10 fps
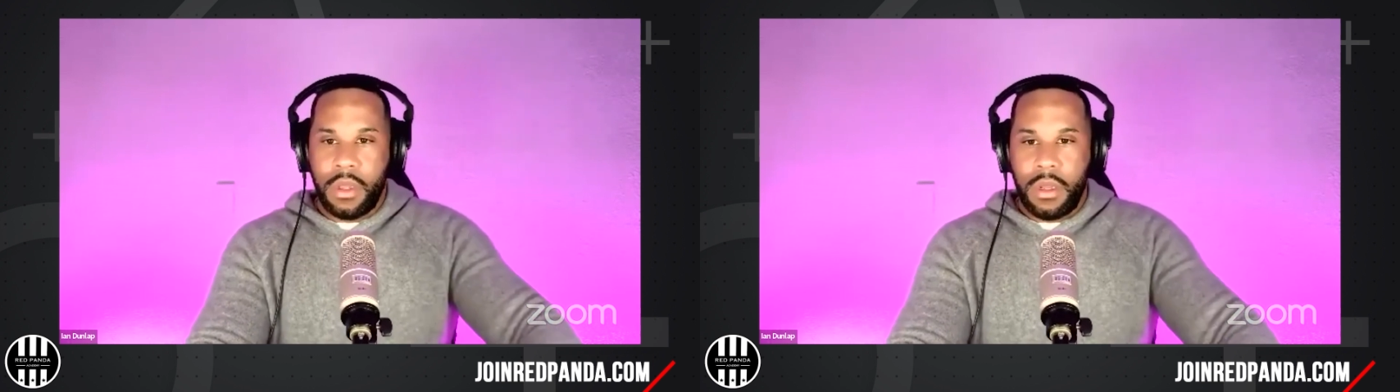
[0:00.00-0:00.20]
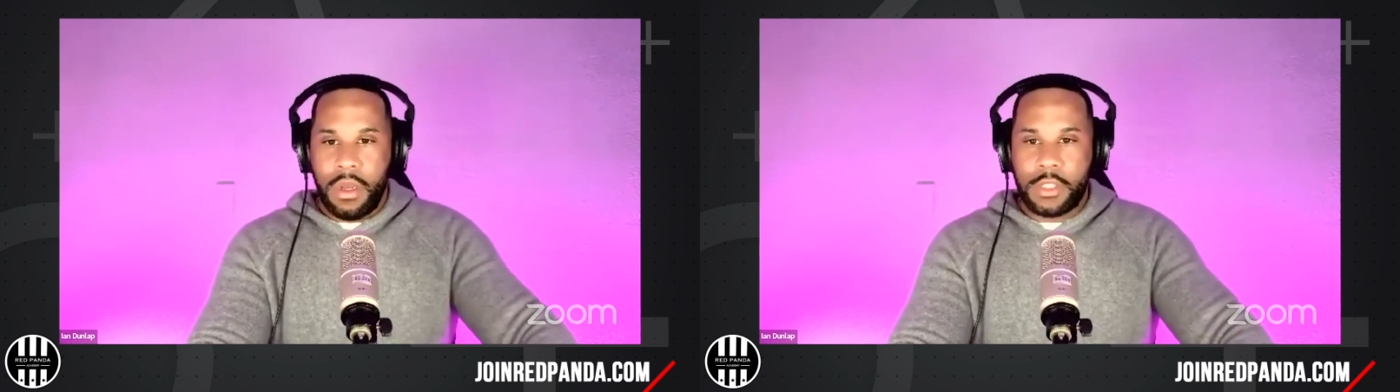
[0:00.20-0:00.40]

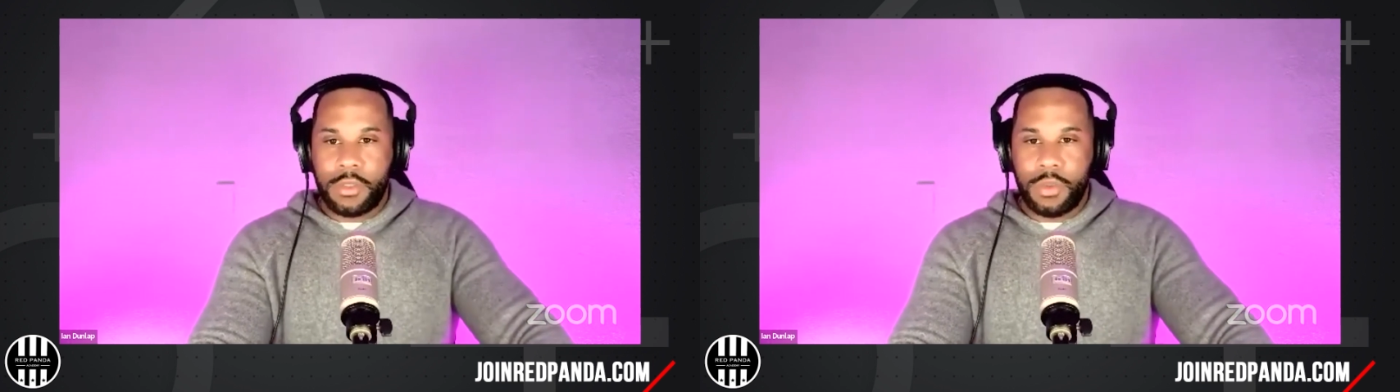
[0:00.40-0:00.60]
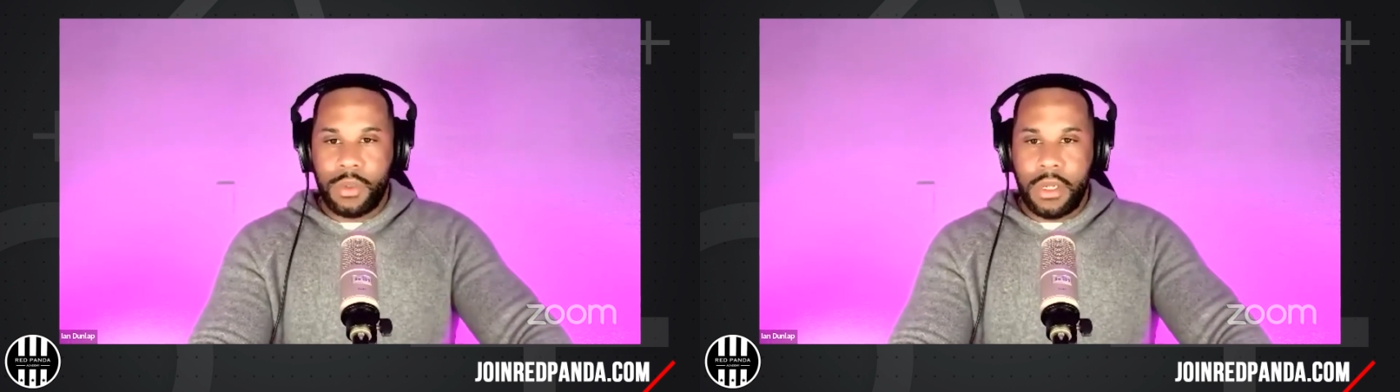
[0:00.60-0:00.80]

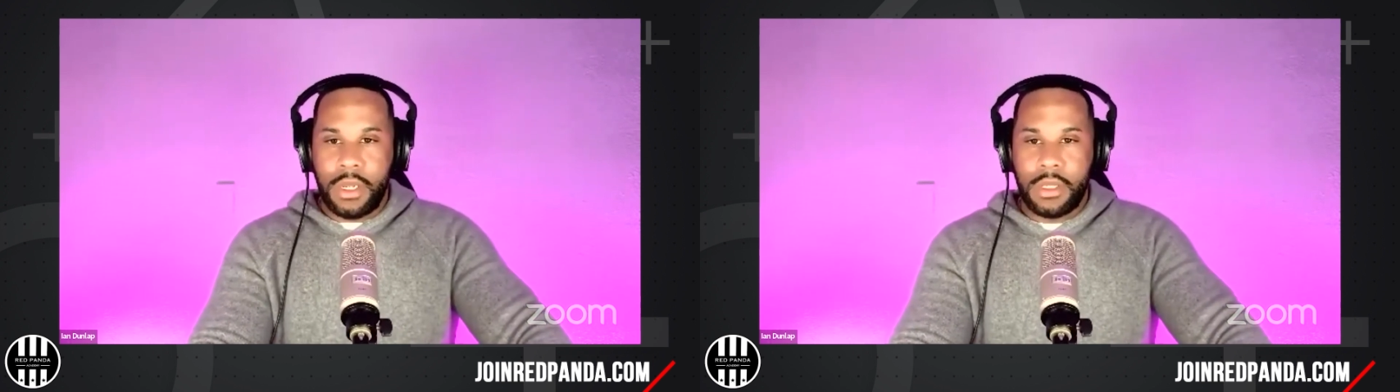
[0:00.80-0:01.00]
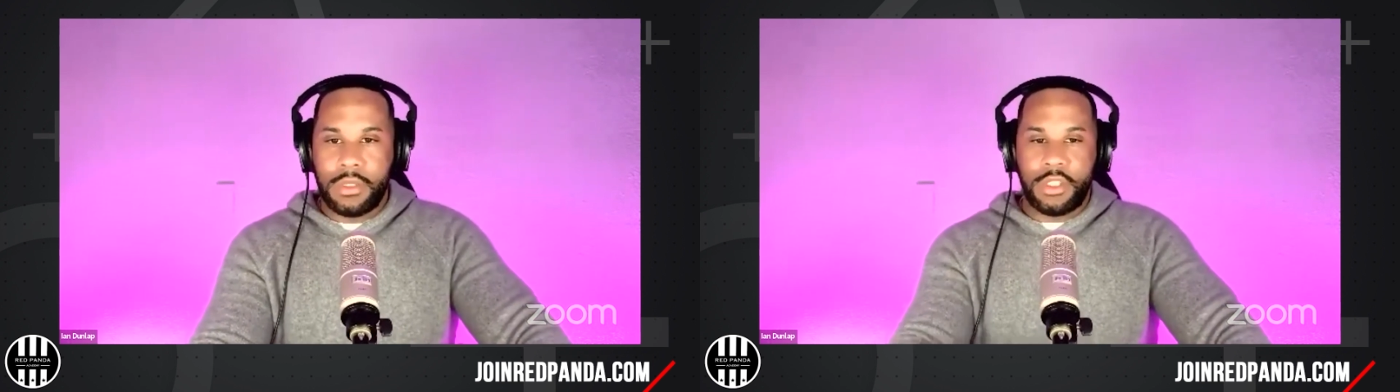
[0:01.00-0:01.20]
Next one
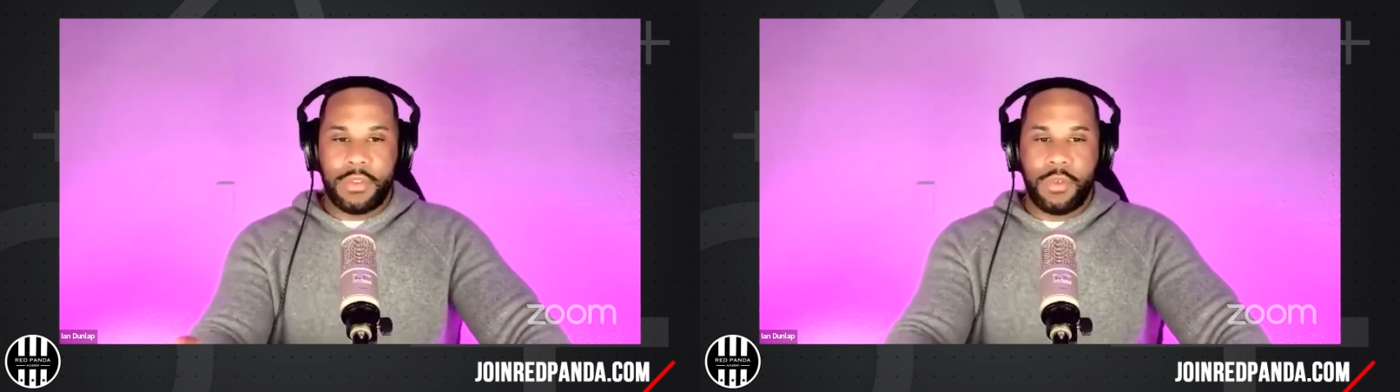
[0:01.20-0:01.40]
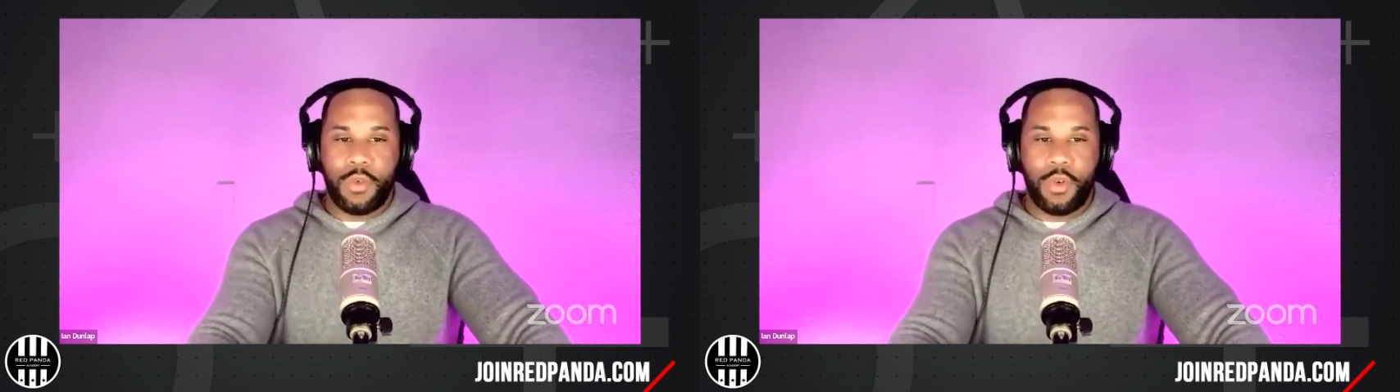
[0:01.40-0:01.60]
is
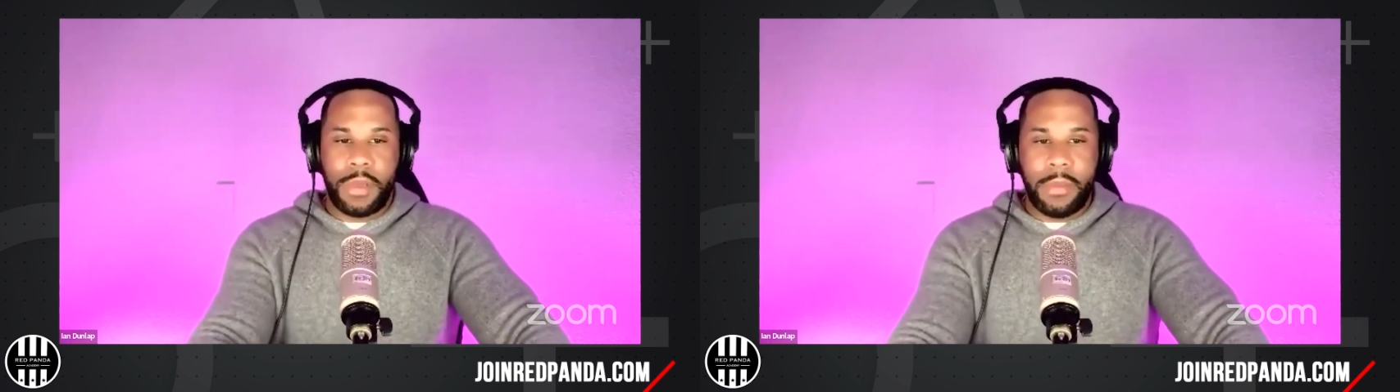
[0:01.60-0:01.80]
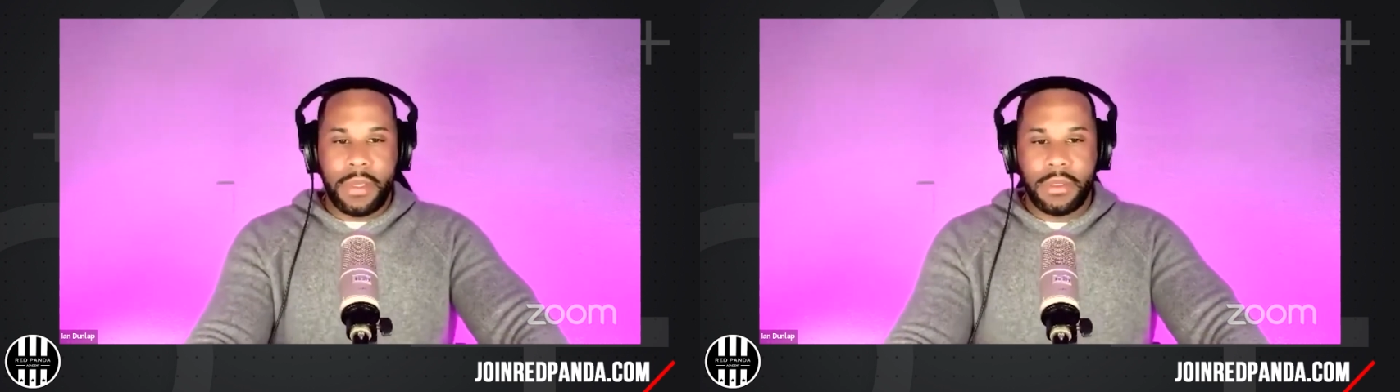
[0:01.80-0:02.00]

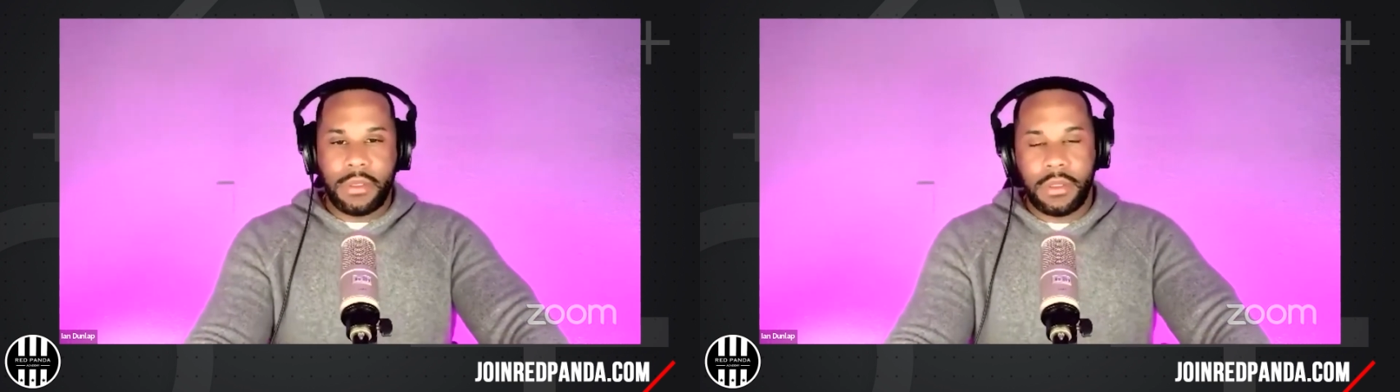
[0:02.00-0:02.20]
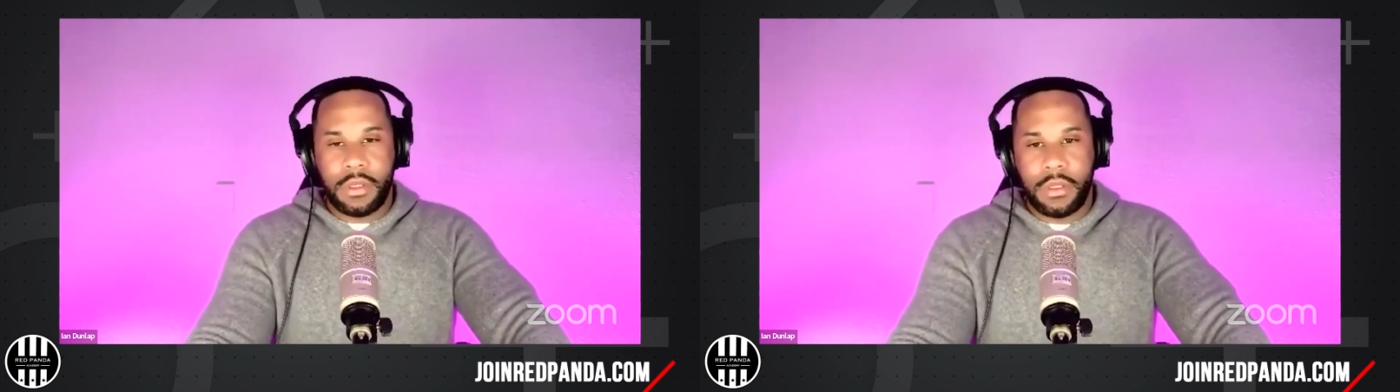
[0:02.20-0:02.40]
Shift4Payments.